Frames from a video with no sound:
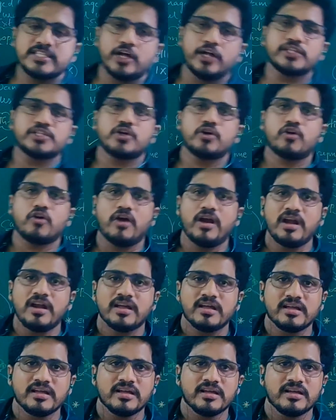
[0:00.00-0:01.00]
is also called
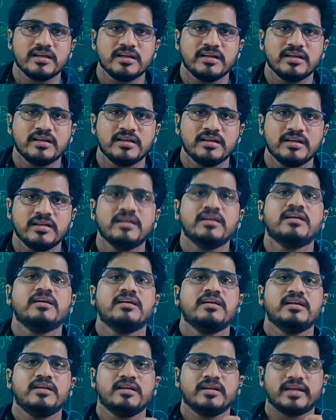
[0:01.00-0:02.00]

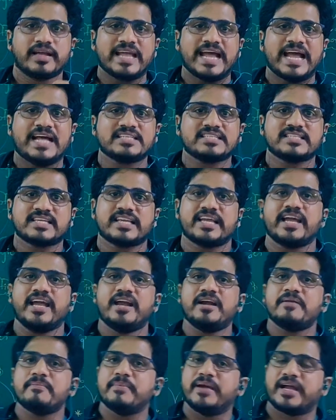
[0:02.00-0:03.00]

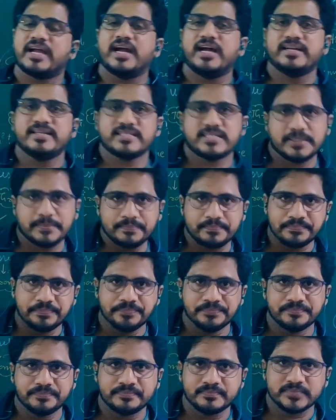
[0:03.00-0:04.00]
cascade mechanism.
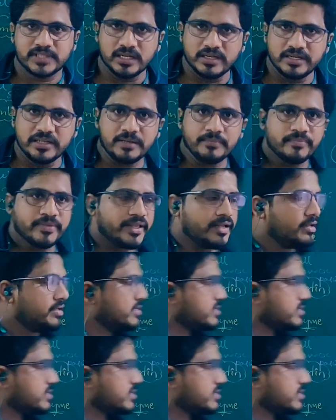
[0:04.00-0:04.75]
Clear?